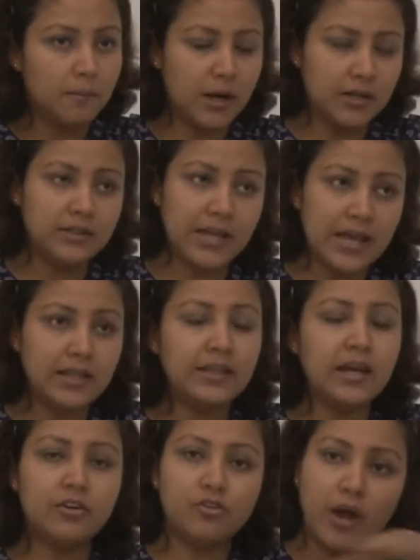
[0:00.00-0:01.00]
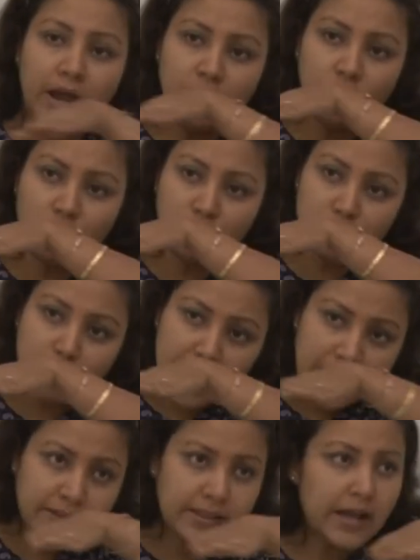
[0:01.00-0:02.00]
but then they are trying to
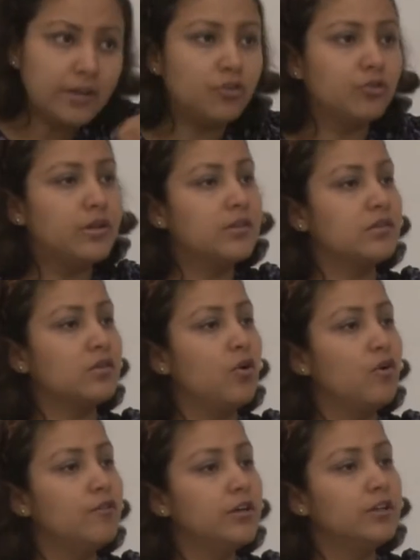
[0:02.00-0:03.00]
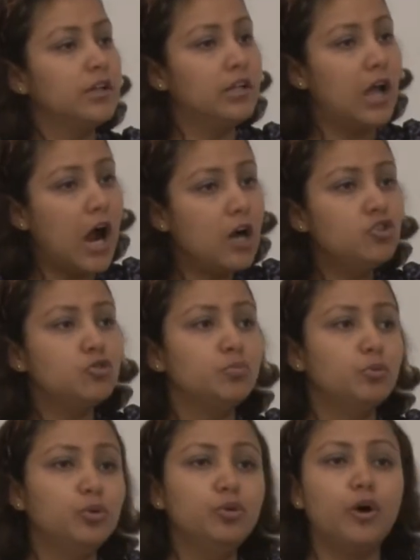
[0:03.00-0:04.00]
spread that risk over the large
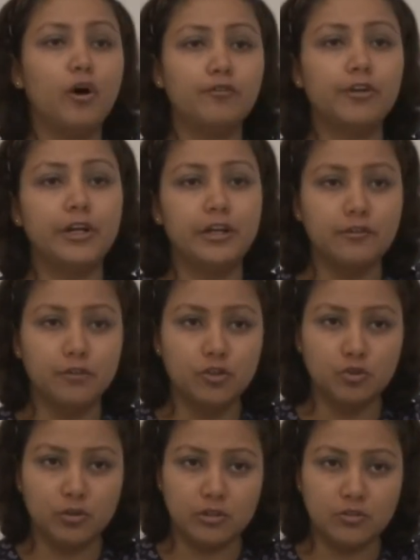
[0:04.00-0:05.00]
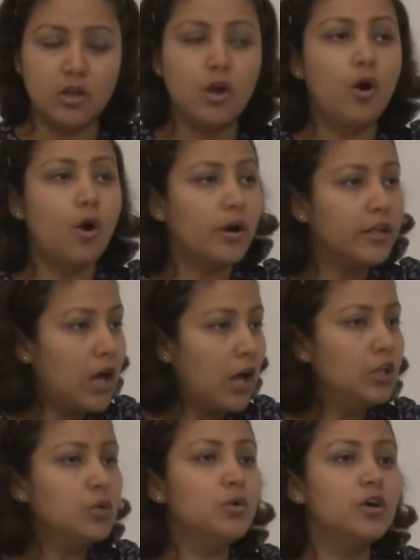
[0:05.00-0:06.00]
pool of individuals. Or in
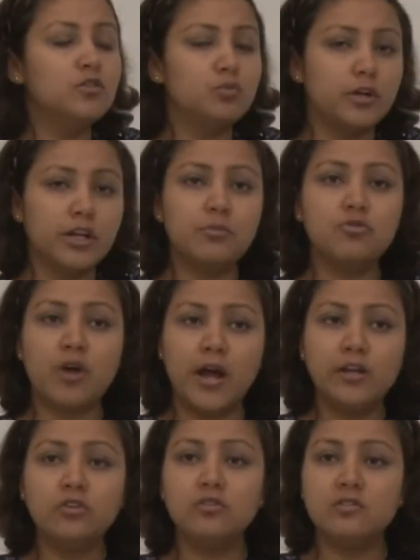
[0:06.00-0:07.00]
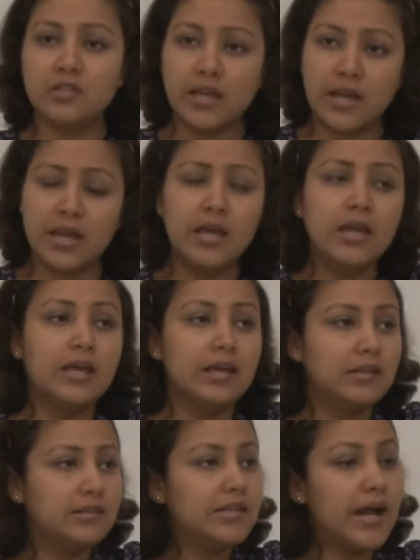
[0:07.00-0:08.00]
other words, what I am trying to say
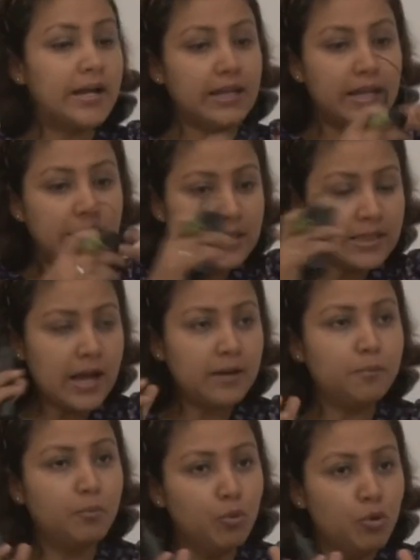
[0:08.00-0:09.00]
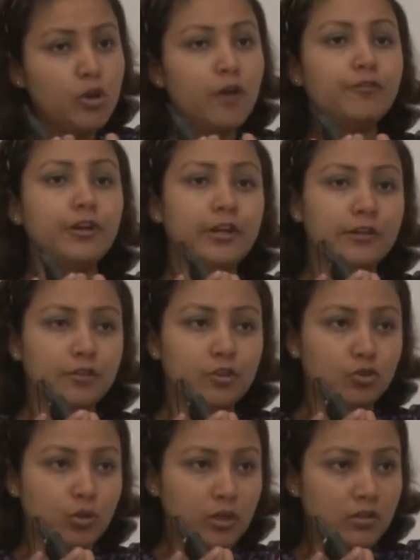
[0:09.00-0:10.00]
is that in that pool of
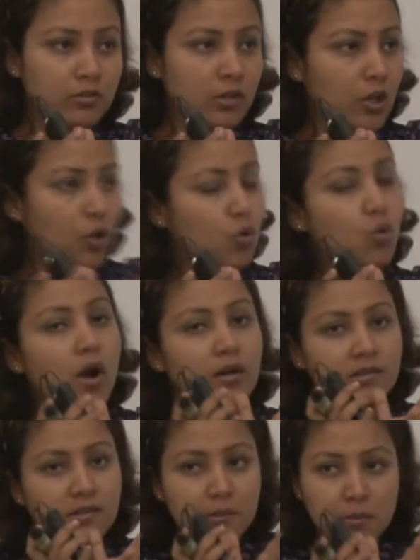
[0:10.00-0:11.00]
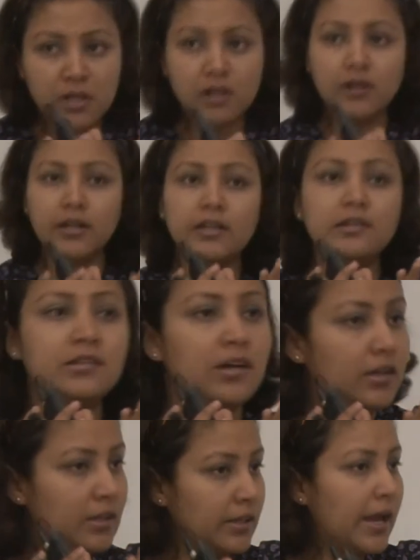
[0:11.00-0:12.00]
individuals who are similar in
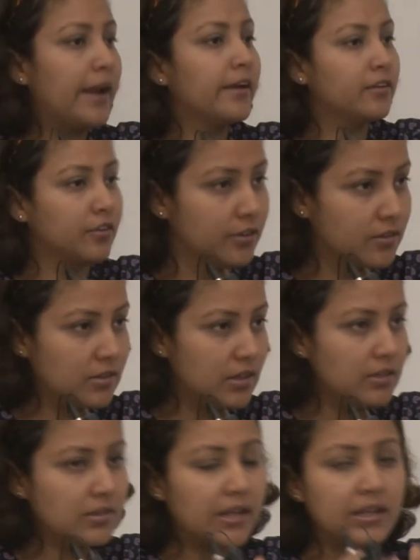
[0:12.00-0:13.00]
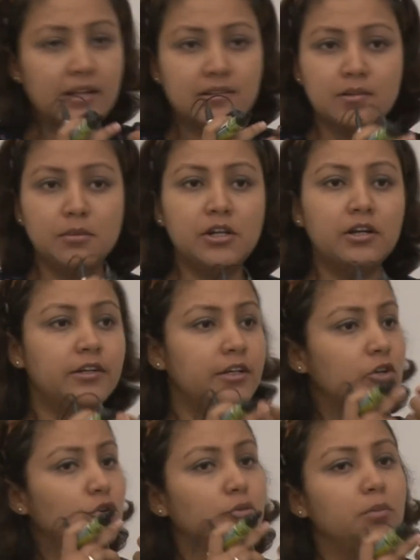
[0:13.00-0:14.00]
certain characteristics and that
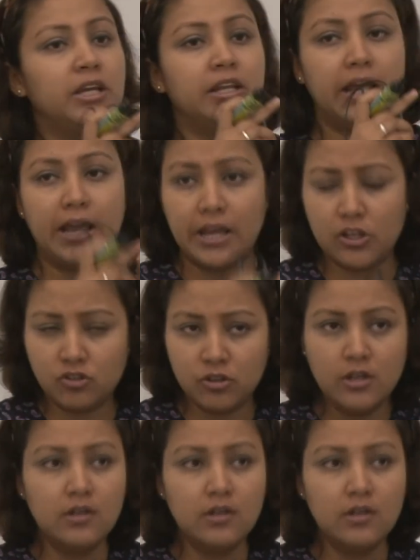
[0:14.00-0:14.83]
similarity could be in age,